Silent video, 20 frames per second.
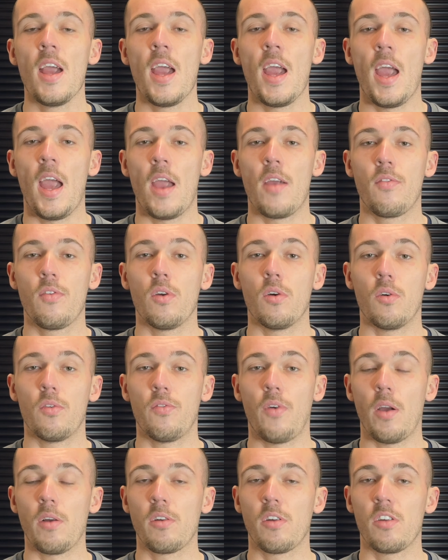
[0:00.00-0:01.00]
if you're
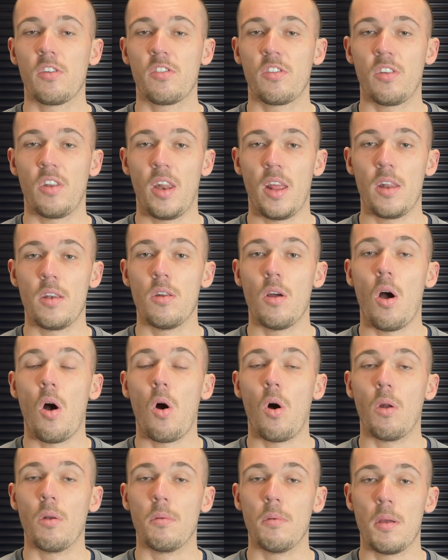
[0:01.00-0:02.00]
focusing
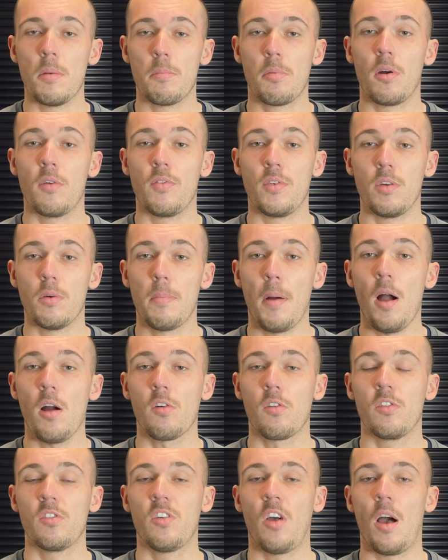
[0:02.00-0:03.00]
on improving your
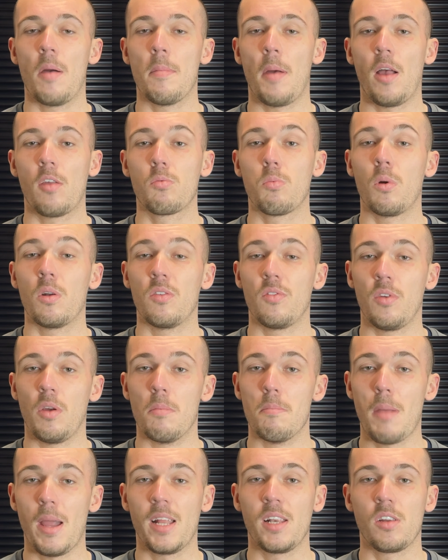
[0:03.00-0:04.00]
parkrun time as one of your
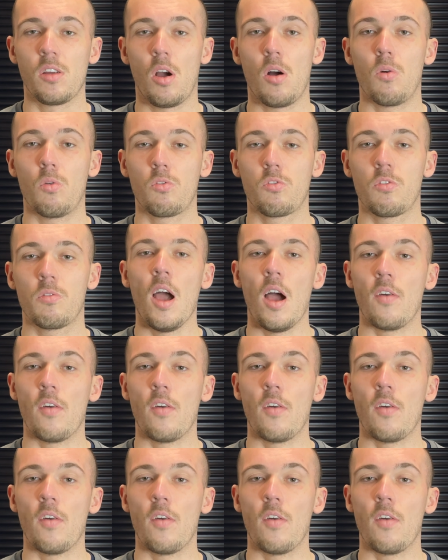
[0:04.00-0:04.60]
main goals.